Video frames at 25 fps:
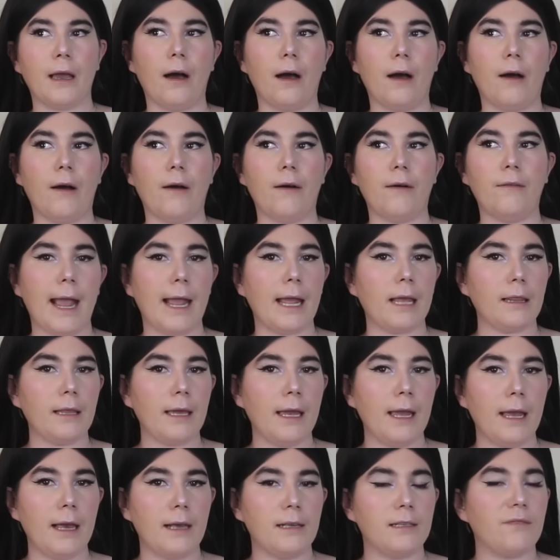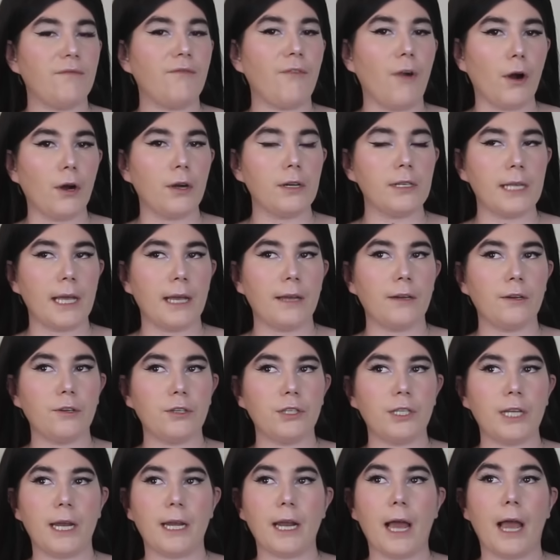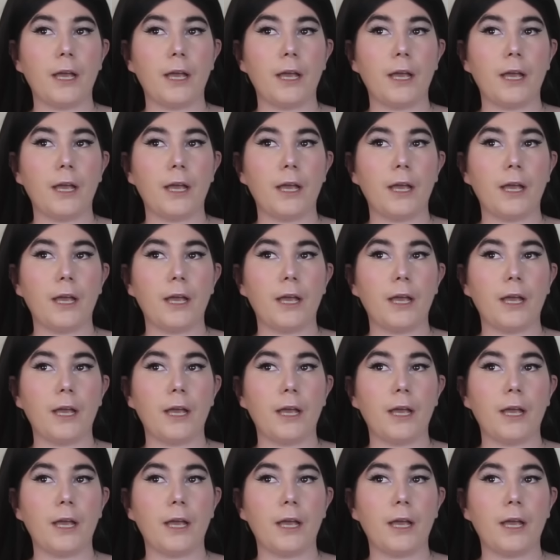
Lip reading: of Hailey, as far as I understand.